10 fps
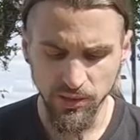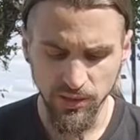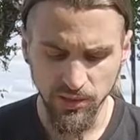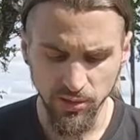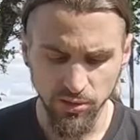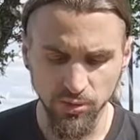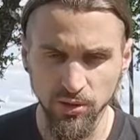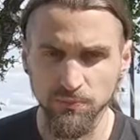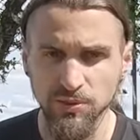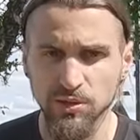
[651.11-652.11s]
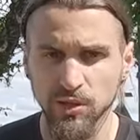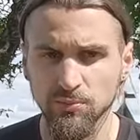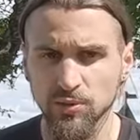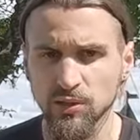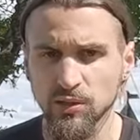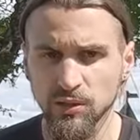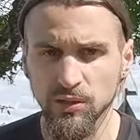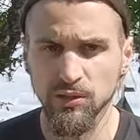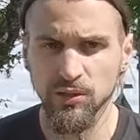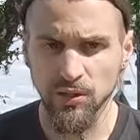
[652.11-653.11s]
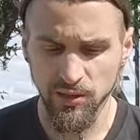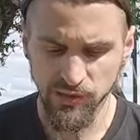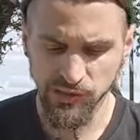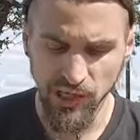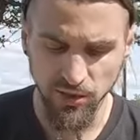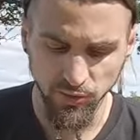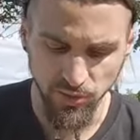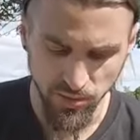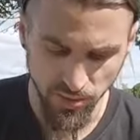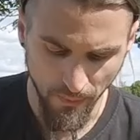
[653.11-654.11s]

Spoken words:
into the pita bread and eat it like a sandwich.